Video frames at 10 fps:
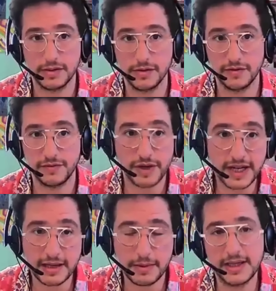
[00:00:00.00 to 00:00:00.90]
or they're not sort
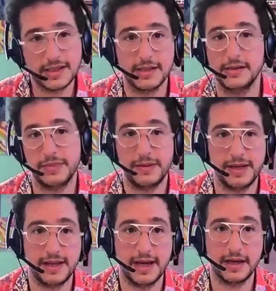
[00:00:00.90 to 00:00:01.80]
of drinking places.
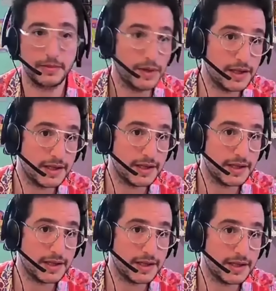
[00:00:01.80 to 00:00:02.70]
Maybe they're
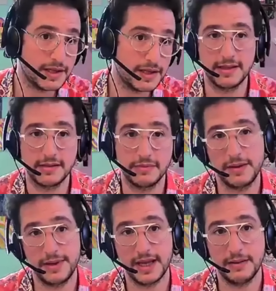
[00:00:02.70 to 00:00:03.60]

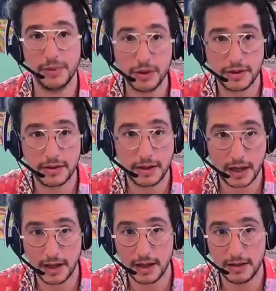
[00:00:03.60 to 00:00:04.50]
centers, maybe they're
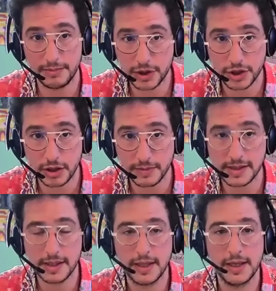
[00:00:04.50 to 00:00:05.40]

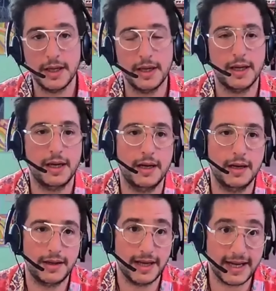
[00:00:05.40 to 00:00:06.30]
bookshops,
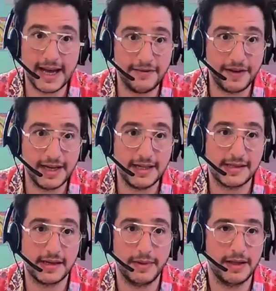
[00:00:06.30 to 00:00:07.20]
they're
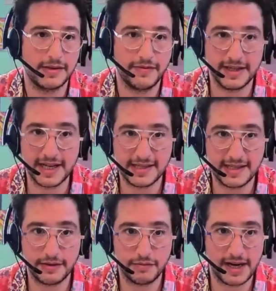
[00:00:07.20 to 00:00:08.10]
cafes. I mean, there's a
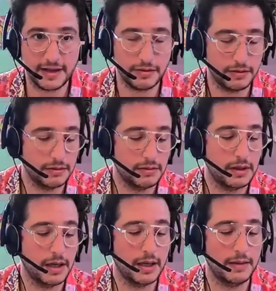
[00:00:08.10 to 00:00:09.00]
fantastic
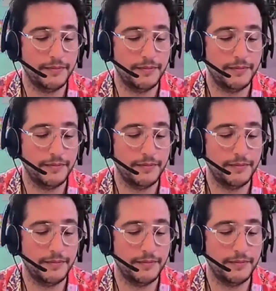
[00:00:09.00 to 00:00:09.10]
radical